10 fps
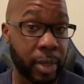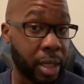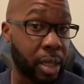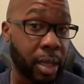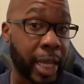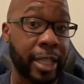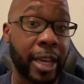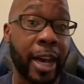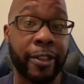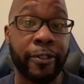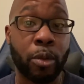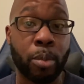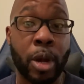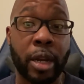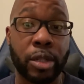like the iPhone
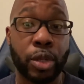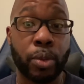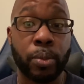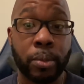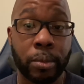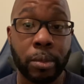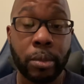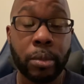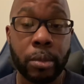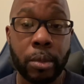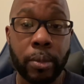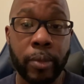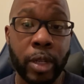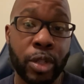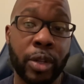products do.
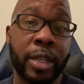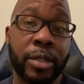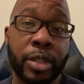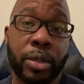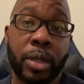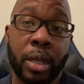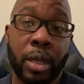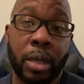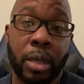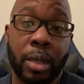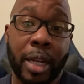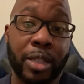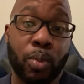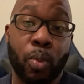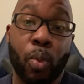So that's
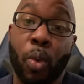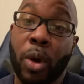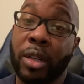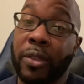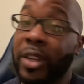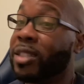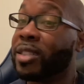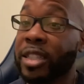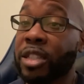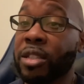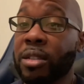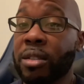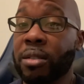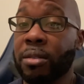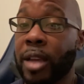one of the
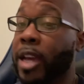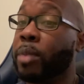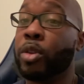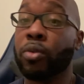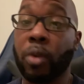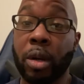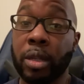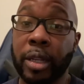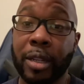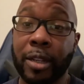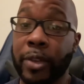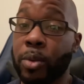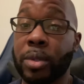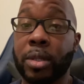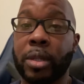consensus. I could be wrong there if
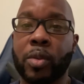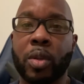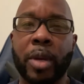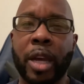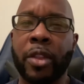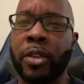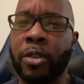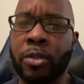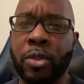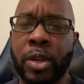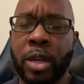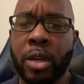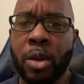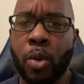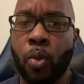there's some other
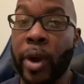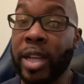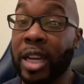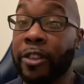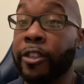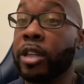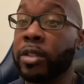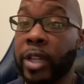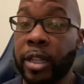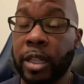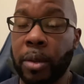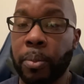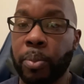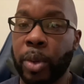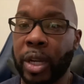ways I could have done
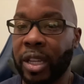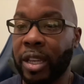it, but